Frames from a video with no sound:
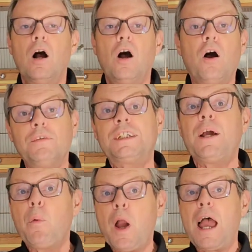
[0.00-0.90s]
Obviously,
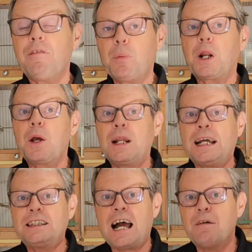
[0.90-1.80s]
everybody
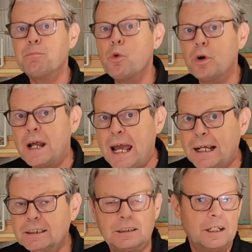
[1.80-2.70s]
likes to have more
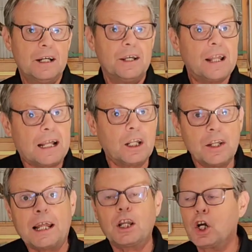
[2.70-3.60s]
hens
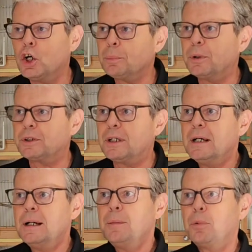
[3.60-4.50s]
than the cockbirds,
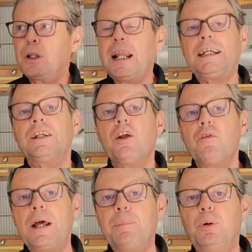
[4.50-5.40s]
but like in the
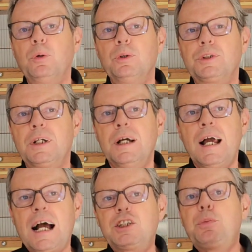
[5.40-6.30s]
Redpolls,
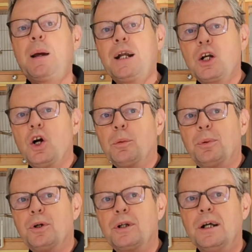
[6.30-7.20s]
a spare
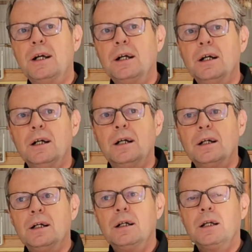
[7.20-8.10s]
cockbird
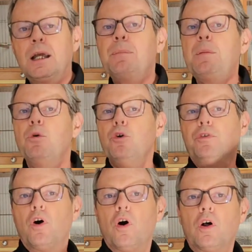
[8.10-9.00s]
can be moved
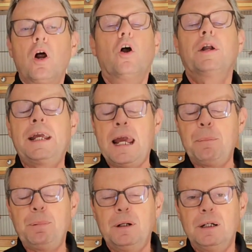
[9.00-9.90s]
on or
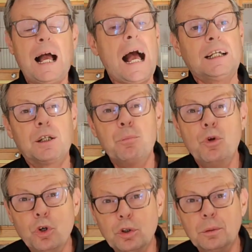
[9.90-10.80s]
kept as a
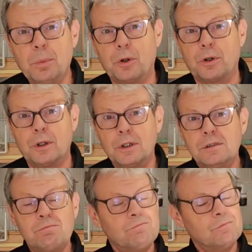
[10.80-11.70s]
mulling bird.
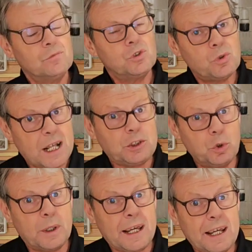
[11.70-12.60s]
So that's
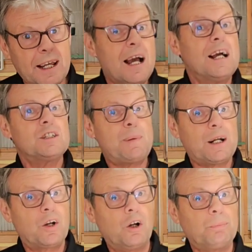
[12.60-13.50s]
okay. Spare
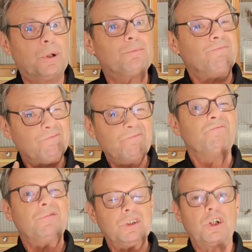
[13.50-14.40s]
cockbird,
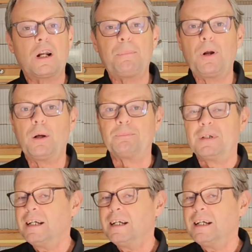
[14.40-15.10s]
not a problem.